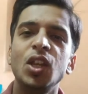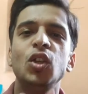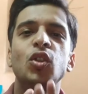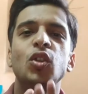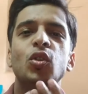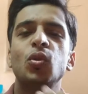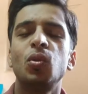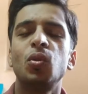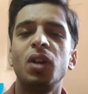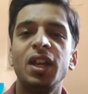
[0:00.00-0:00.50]

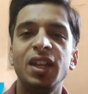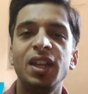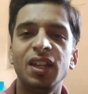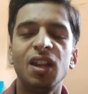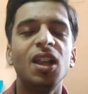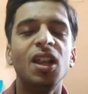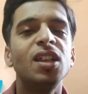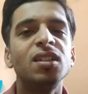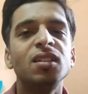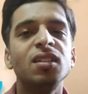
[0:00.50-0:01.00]
So I
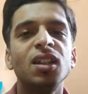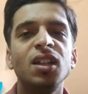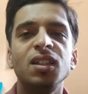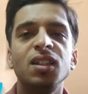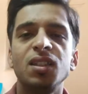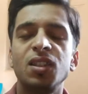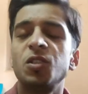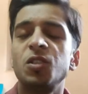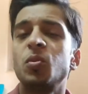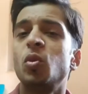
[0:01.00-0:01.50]
realized
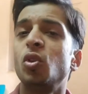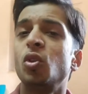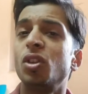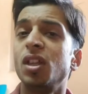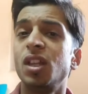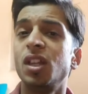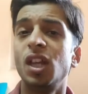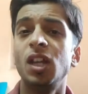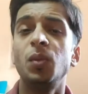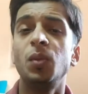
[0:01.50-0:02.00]
that this book
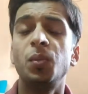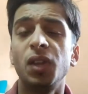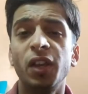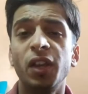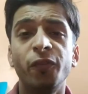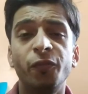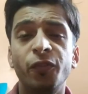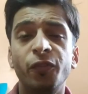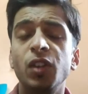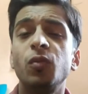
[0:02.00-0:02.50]
can help
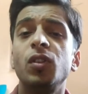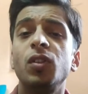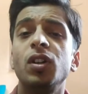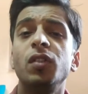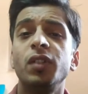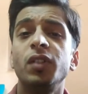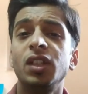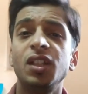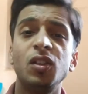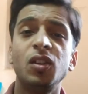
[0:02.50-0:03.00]

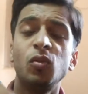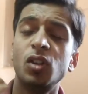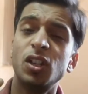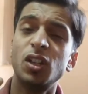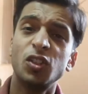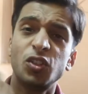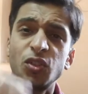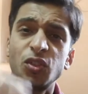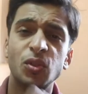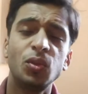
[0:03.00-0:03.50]
everyone, whether you are
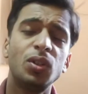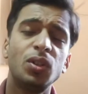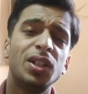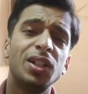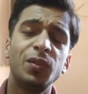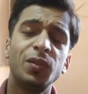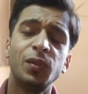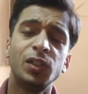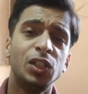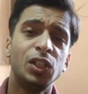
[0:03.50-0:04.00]
a
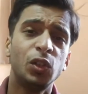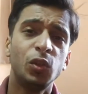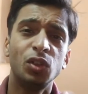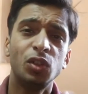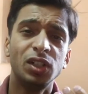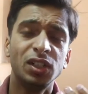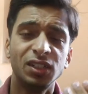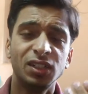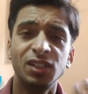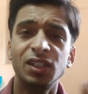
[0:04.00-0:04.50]
student, whether you
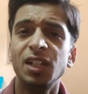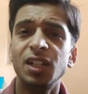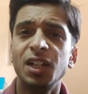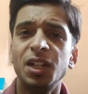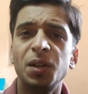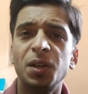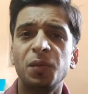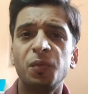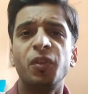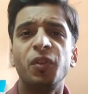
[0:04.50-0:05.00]
are
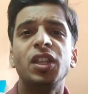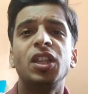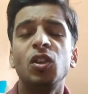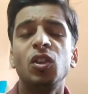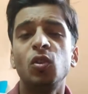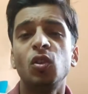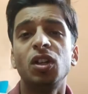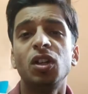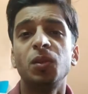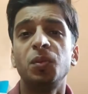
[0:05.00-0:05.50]

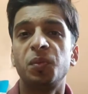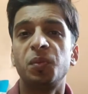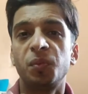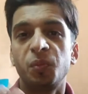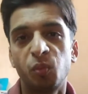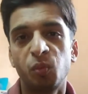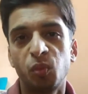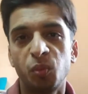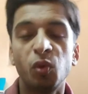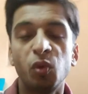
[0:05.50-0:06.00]
a
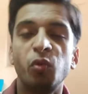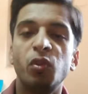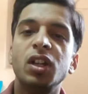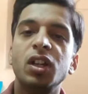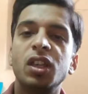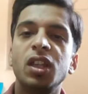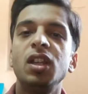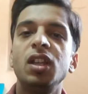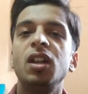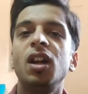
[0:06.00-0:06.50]

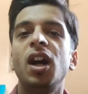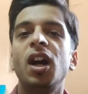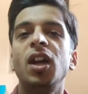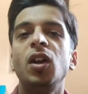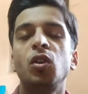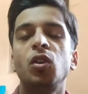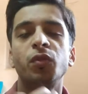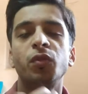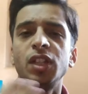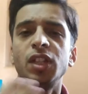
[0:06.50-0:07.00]
working guy,
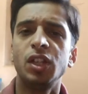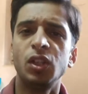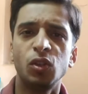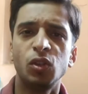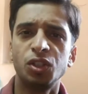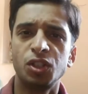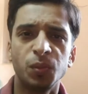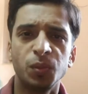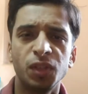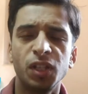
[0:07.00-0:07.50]
whether you
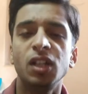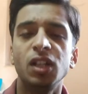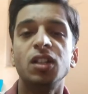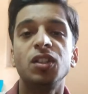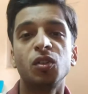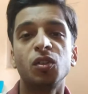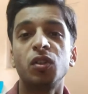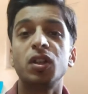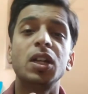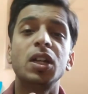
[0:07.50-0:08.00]
are something
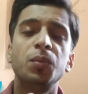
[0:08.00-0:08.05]
else.